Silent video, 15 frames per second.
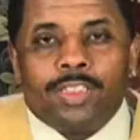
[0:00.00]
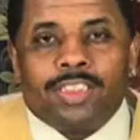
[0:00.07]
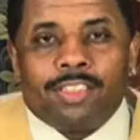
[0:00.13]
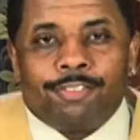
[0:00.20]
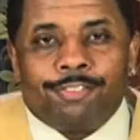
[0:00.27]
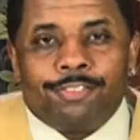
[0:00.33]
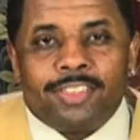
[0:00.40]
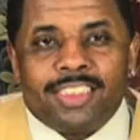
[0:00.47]

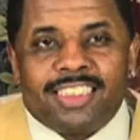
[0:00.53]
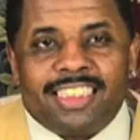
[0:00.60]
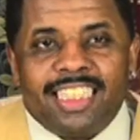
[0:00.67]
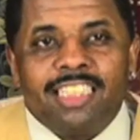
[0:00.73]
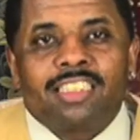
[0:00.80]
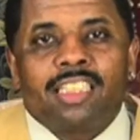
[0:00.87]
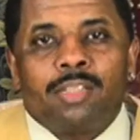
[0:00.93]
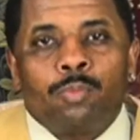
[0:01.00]
To
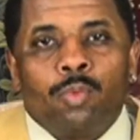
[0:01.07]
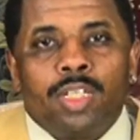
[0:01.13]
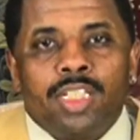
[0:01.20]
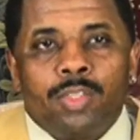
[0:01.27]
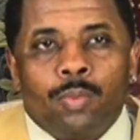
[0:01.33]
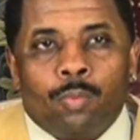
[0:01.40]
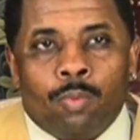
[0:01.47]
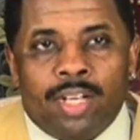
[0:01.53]
see
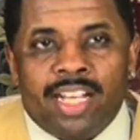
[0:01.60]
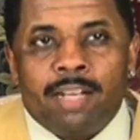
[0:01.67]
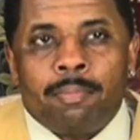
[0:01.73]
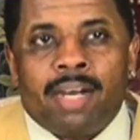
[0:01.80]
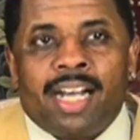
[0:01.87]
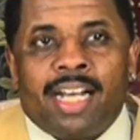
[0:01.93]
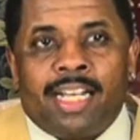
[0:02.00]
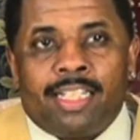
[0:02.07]
someone wearing
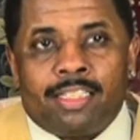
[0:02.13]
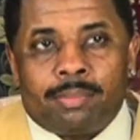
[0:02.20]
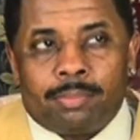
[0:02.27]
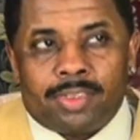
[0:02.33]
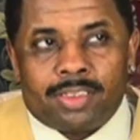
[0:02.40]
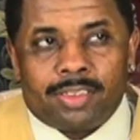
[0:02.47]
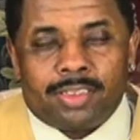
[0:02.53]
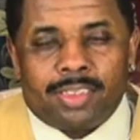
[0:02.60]
my
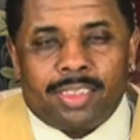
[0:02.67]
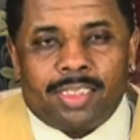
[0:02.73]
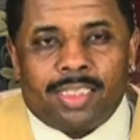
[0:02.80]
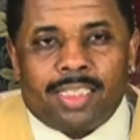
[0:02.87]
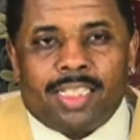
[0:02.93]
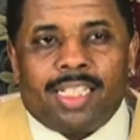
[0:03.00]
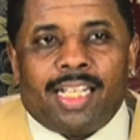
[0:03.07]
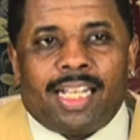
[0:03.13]
items,
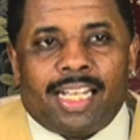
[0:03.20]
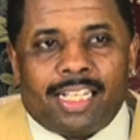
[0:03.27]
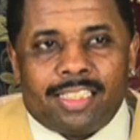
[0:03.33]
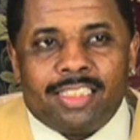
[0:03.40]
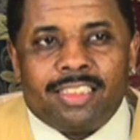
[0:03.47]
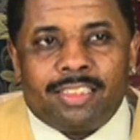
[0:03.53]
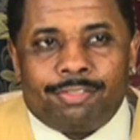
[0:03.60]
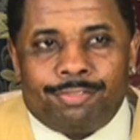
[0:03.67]
how
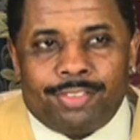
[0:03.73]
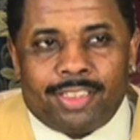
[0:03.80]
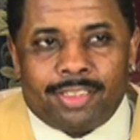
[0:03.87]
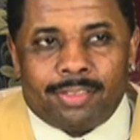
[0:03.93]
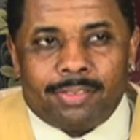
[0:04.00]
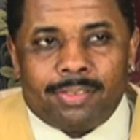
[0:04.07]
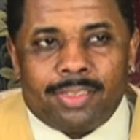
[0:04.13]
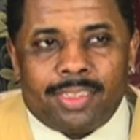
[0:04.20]
does it feel?
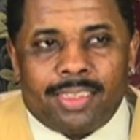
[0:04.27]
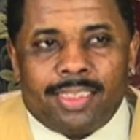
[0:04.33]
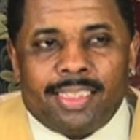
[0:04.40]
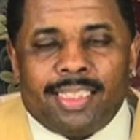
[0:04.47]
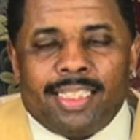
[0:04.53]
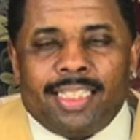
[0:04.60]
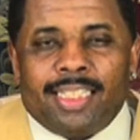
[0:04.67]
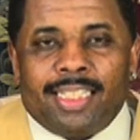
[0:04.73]

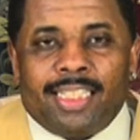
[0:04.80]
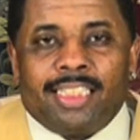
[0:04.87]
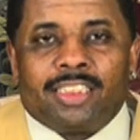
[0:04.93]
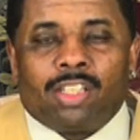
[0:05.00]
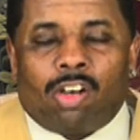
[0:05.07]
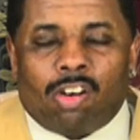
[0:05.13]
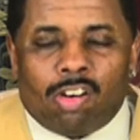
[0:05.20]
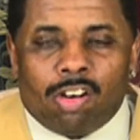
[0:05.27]

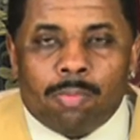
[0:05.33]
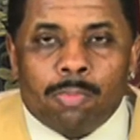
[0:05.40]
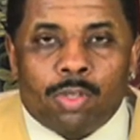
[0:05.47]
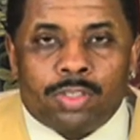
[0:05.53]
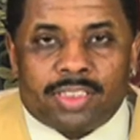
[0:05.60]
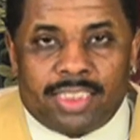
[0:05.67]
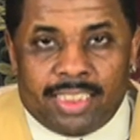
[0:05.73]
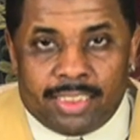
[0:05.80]
It's
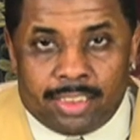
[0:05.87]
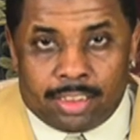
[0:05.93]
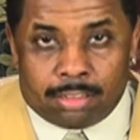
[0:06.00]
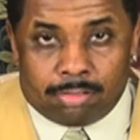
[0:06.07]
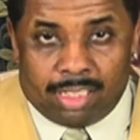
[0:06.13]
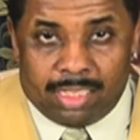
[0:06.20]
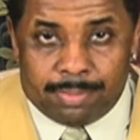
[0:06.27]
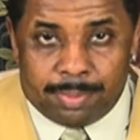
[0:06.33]
almost
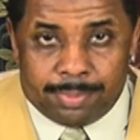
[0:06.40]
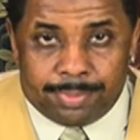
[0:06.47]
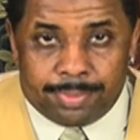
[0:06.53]
indescribable.